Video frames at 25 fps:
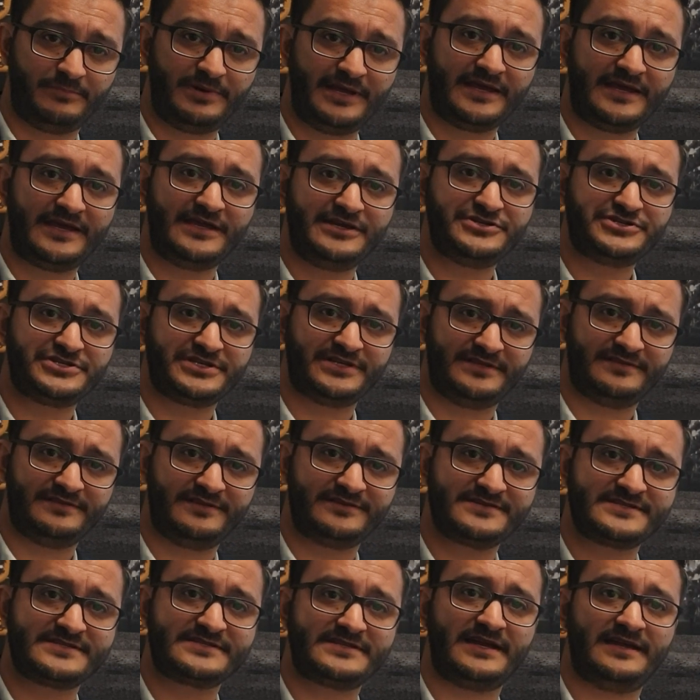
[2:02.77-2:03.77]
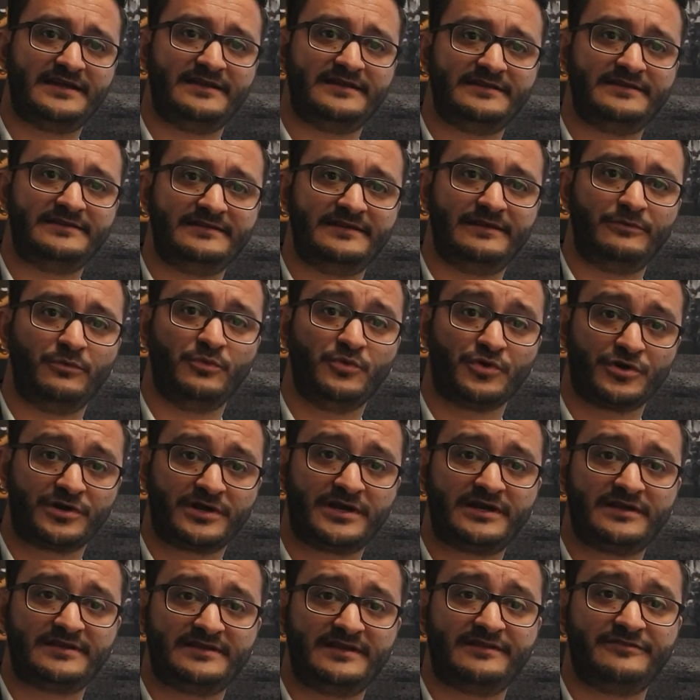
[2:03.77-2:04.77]
application, understanding the
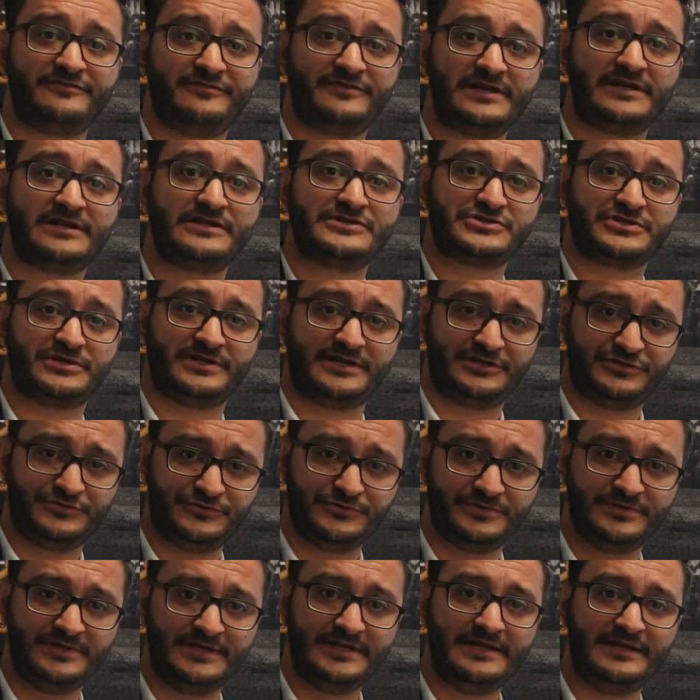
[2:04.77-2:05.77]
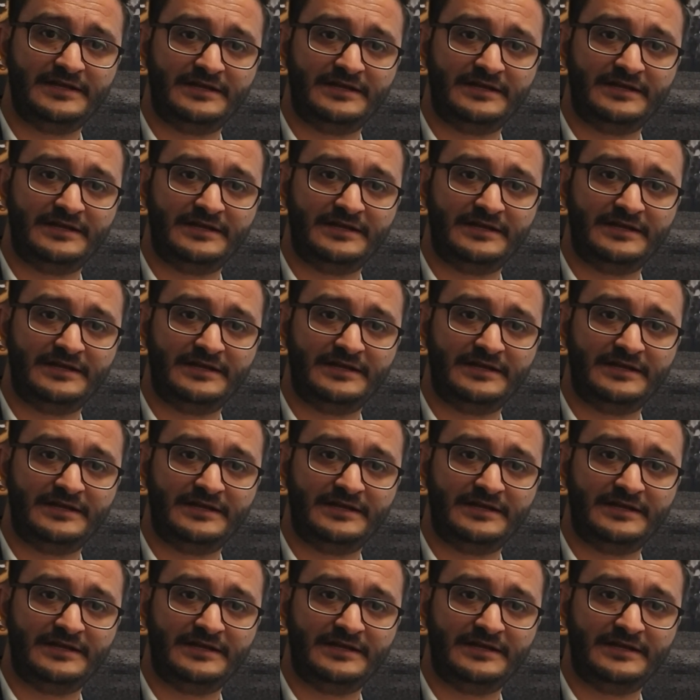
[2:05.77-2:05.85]
work that the vehicle is going to do,